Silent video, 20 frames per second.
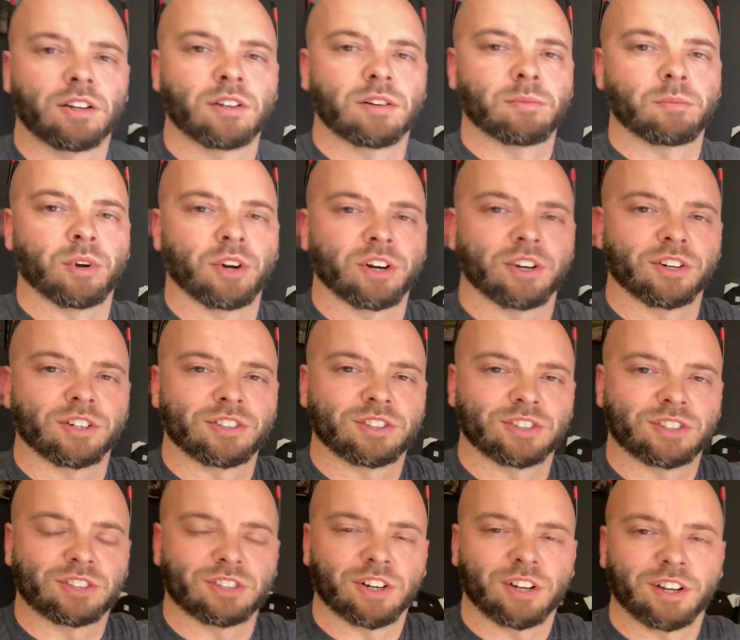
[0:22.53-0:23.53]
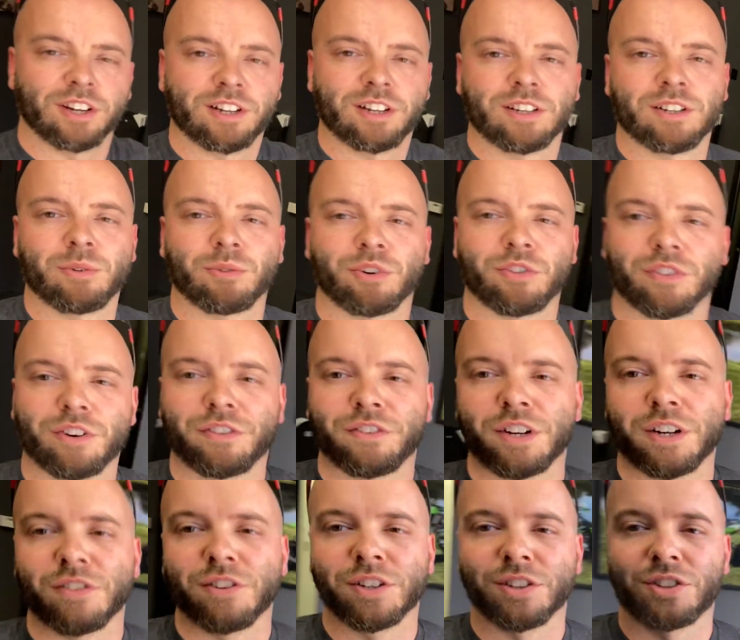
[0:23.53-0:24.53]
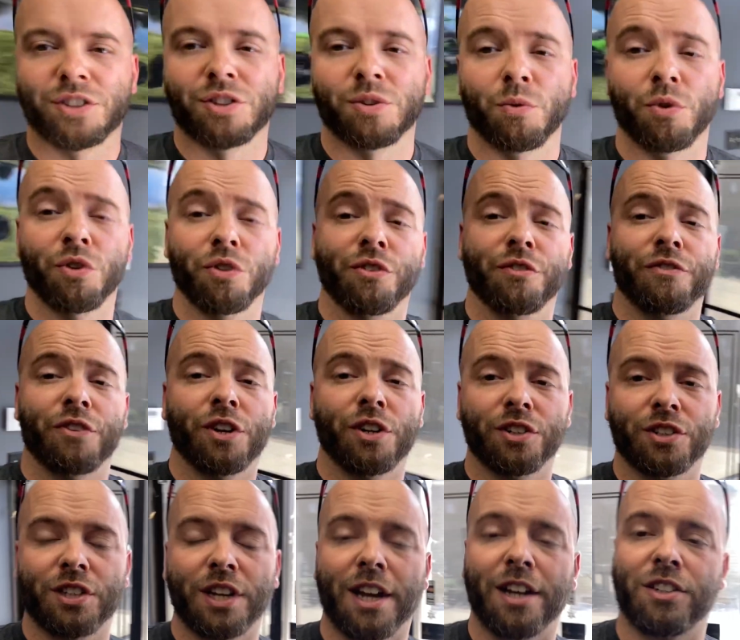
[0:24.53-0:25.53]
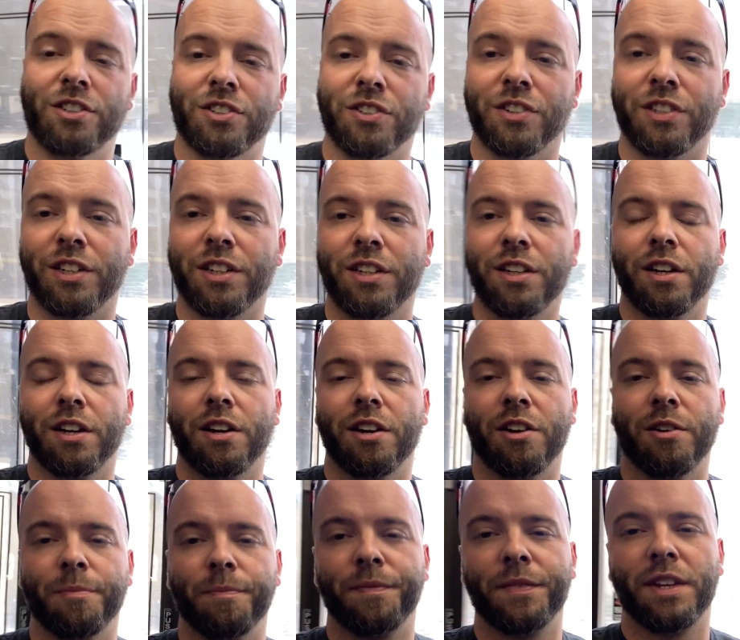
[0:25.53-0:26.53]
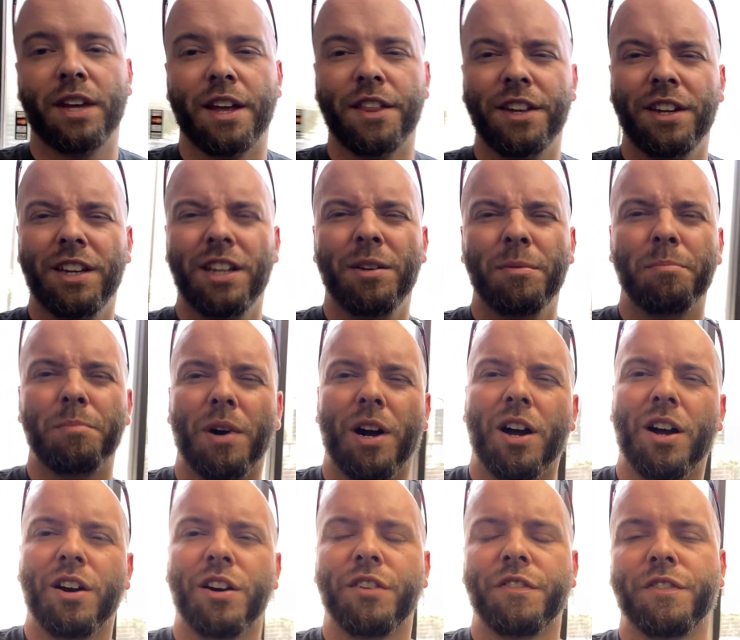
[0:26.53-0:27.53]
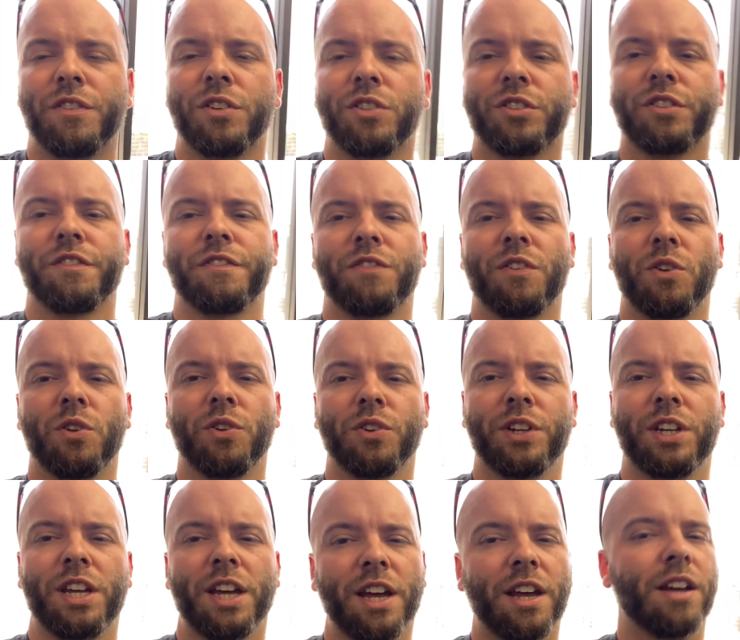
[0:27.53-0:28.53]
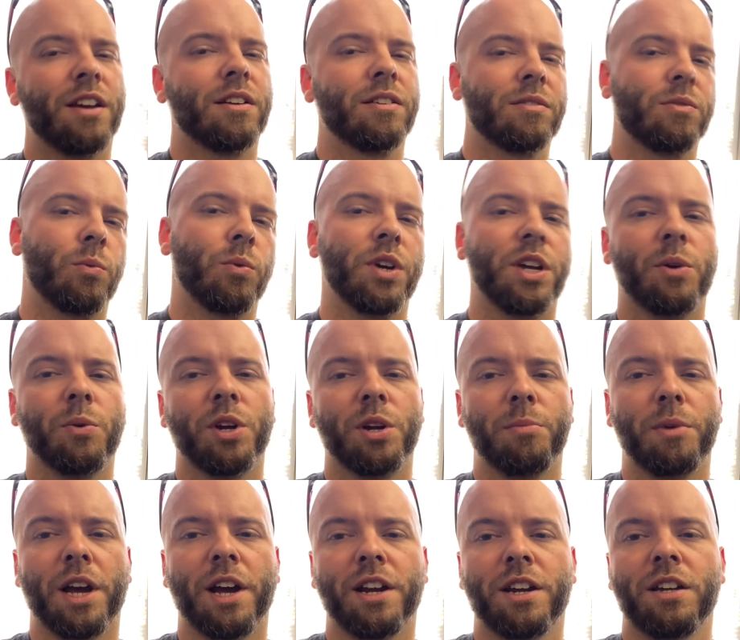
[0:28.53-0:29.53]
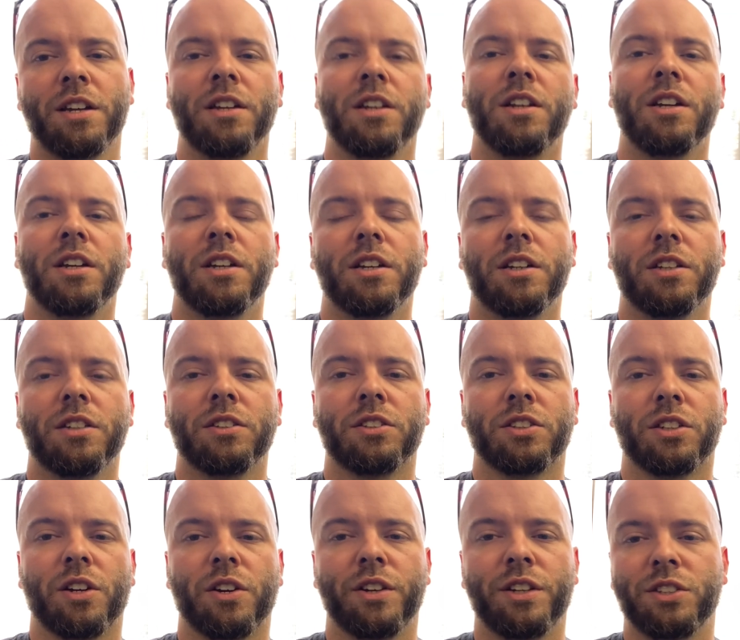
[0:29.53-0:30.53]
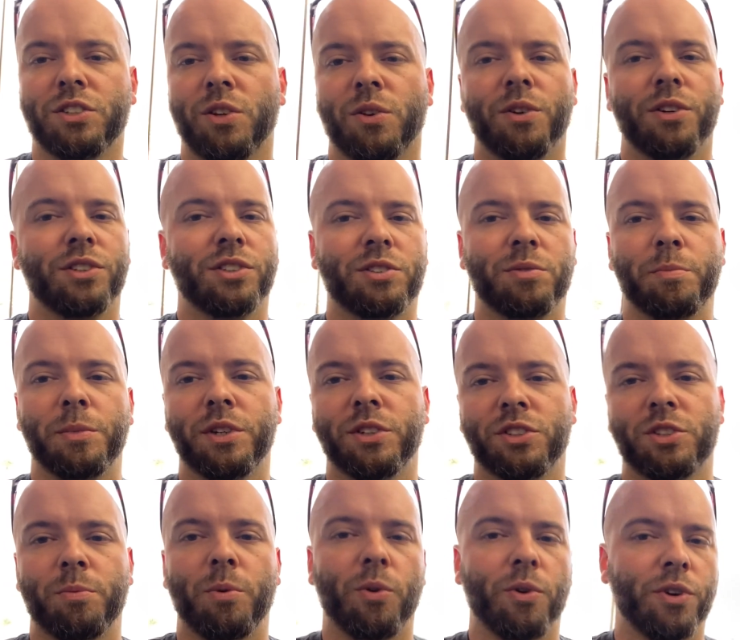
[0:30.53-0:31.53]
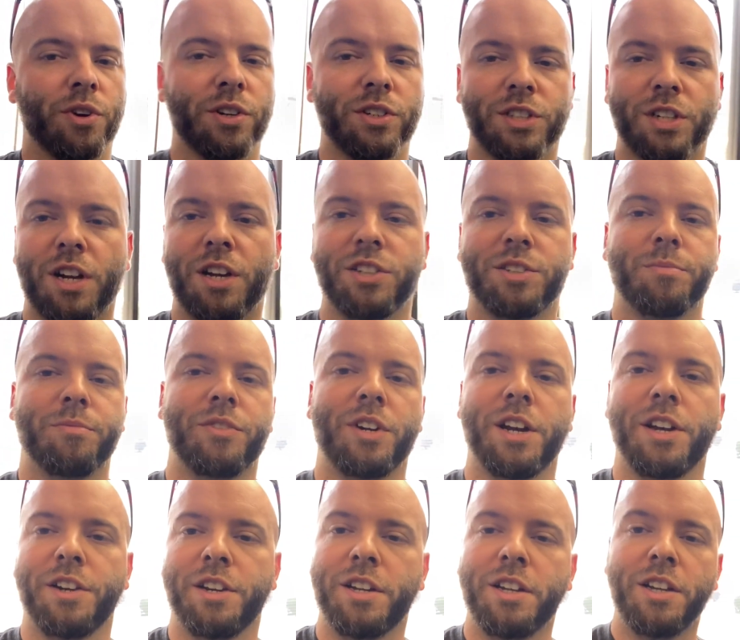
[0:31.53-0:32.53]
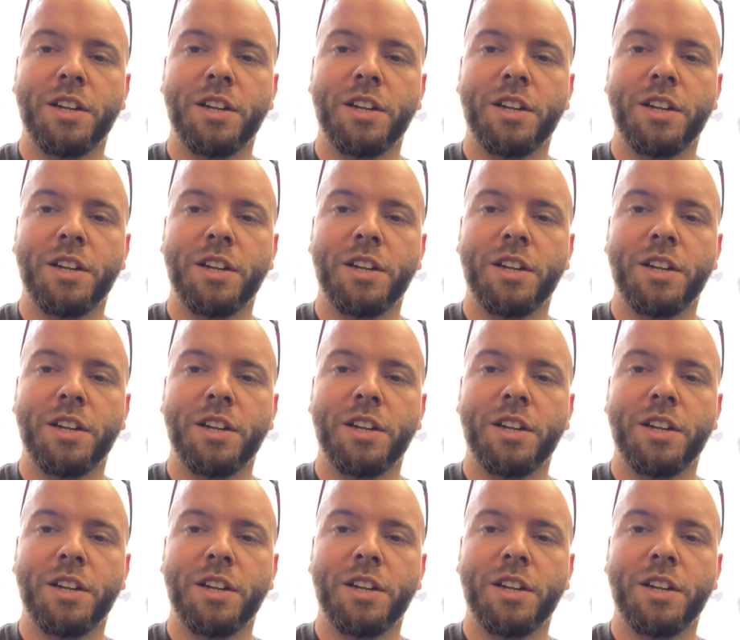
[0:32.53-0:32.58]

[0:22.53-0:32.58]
Mark Rich's trike, one of our favorites, one of the first actually. I think he bought our first full kit way back. So he's always been a supporter, he's an awesome friend.